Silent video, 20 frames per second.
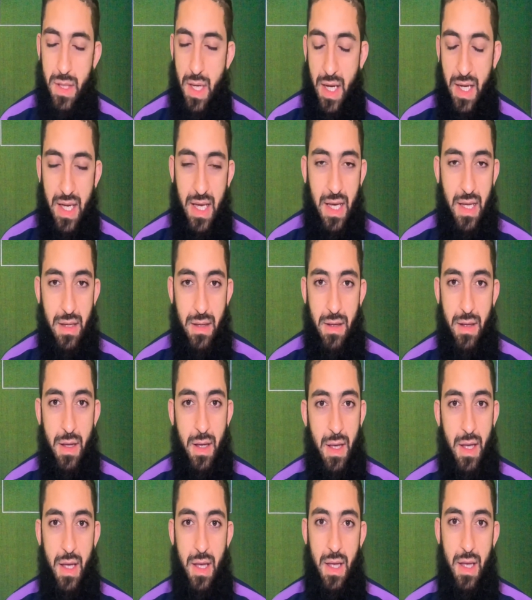I can
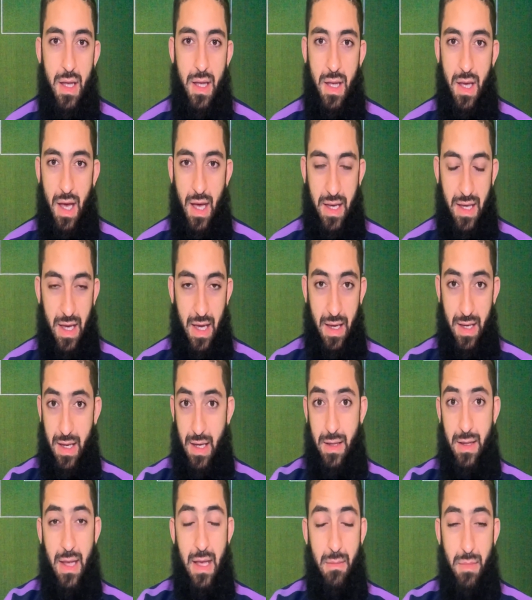
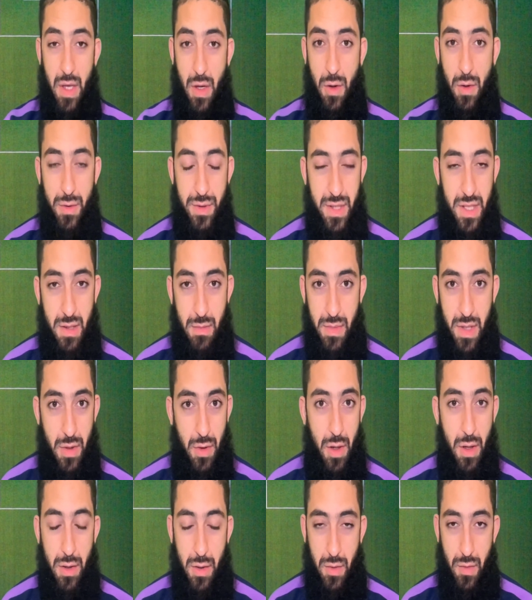name the whole team. They're
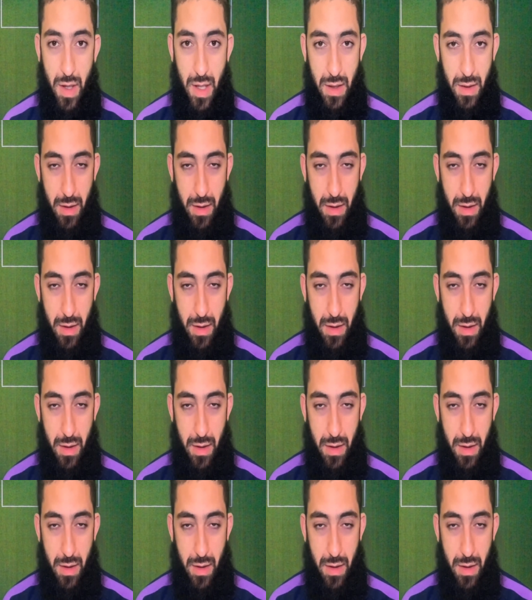all great.